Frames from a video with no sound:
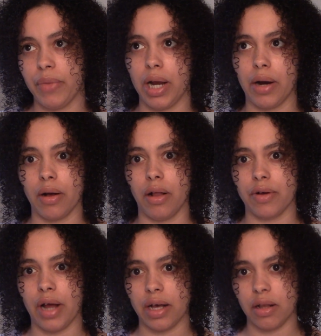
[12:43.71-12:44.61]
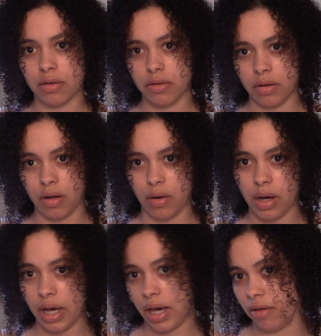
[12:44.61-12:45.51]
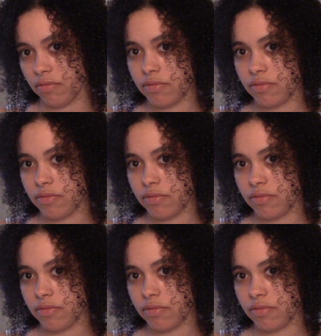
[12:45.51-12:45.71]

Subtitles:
hair color and eye color. I have